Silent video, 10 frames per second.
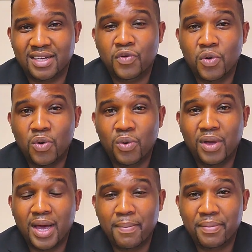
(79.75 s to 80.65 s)
for all
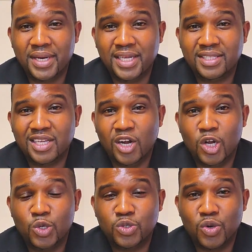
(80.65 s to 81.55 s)
companies and
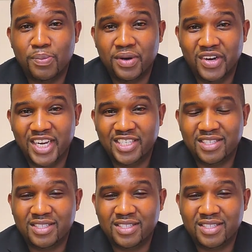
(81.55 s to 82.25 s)
close corporations.